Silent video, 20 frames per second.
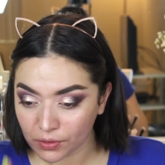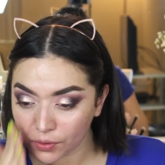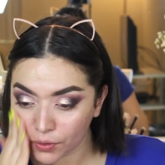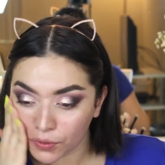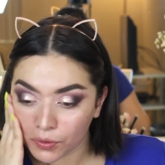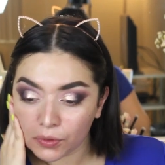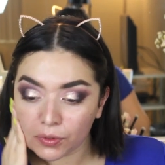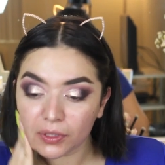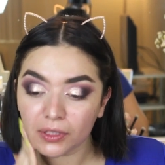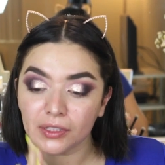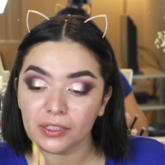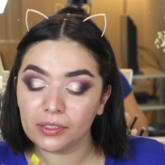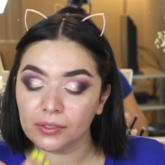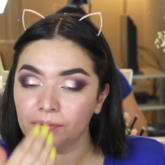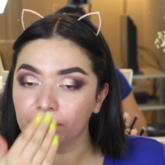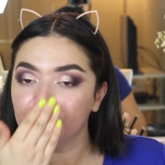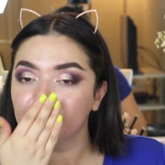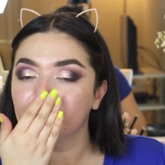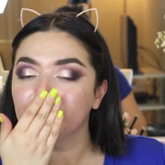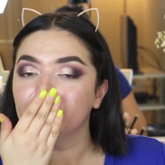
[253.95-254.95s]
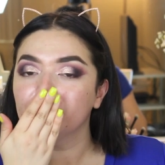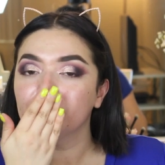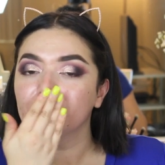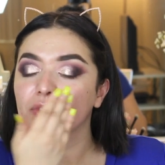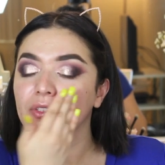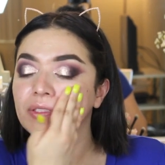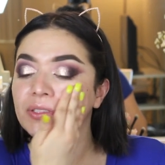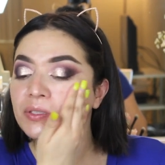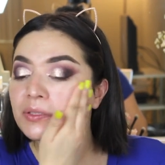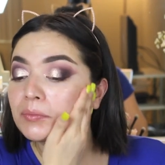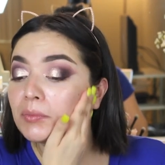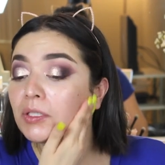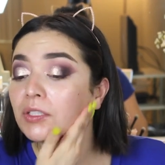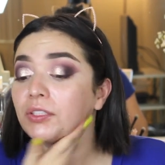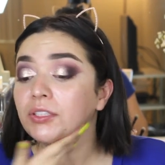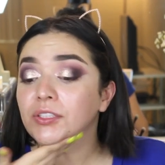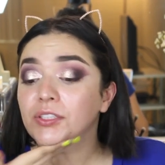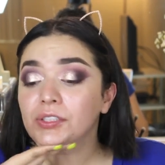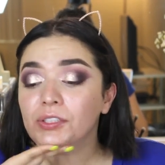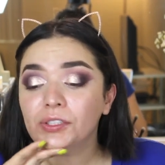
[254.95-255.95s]
Ooh, it
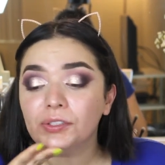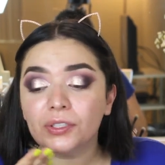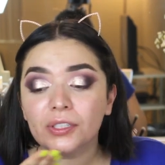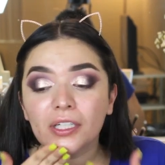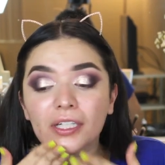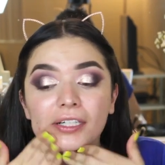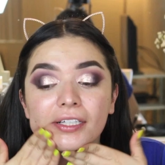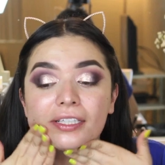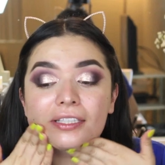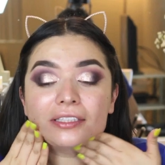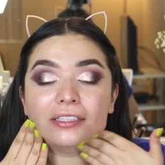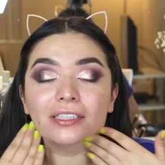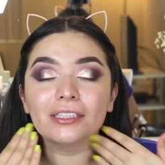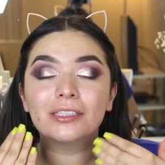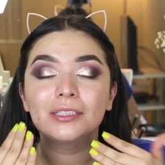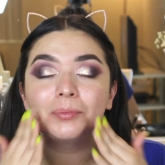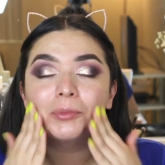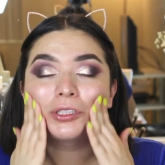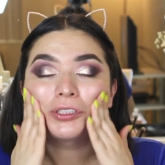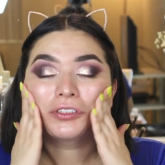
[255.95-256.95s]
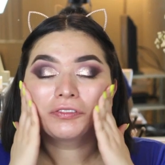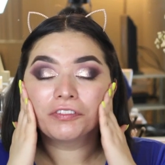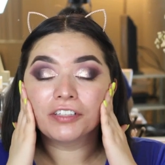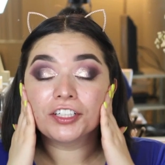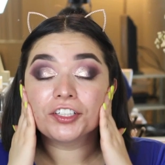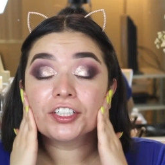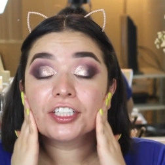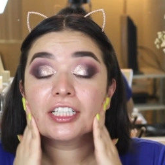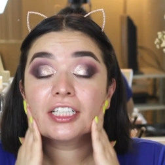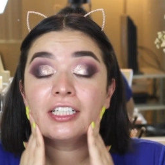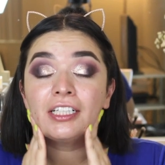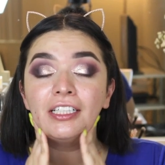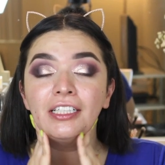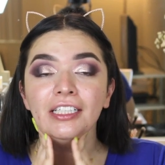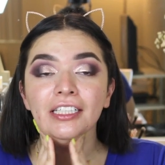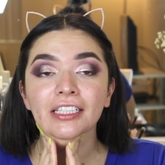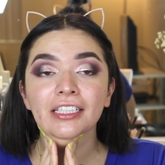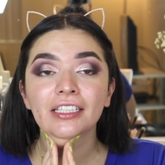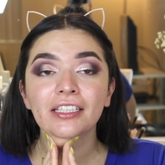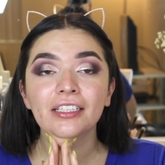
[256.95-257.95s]
smells so nice. It smells very
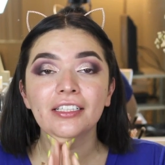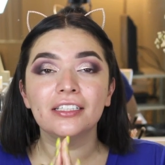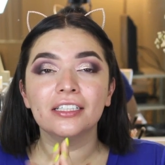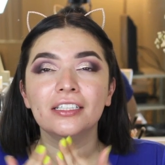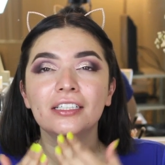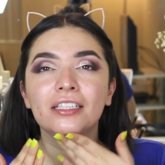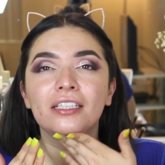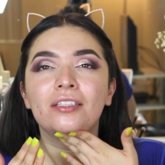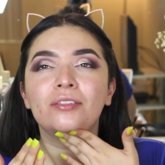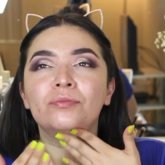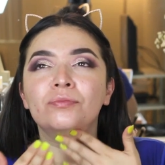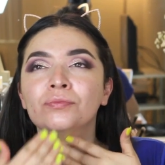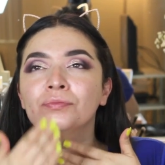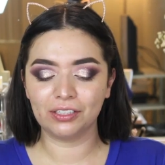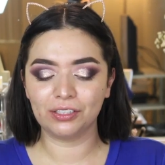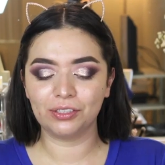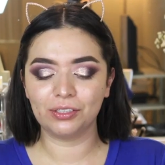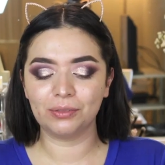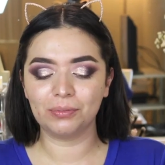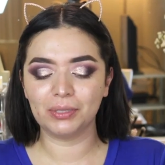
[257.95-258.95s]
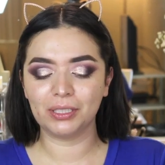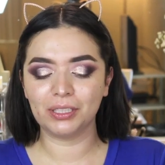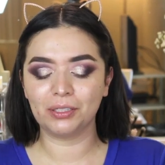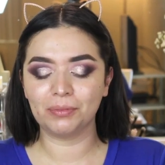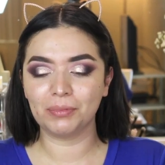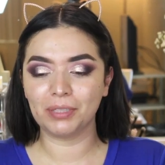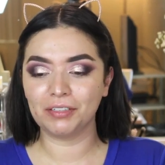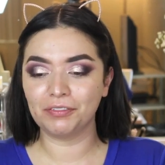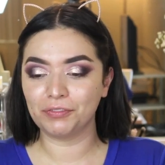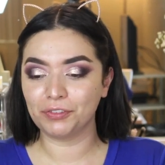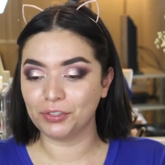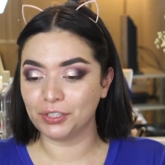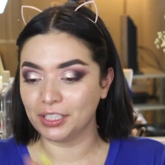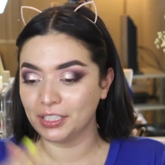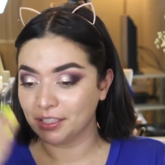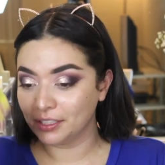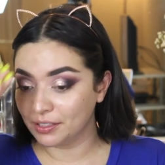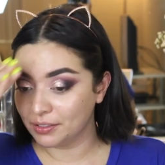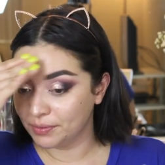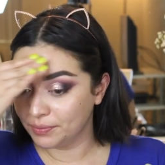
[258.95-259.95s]
clean. A little bit on my
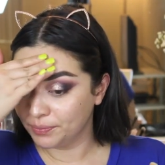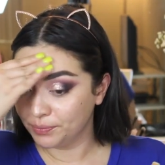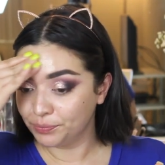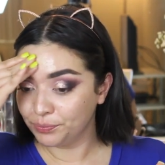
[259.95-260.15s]
forehead.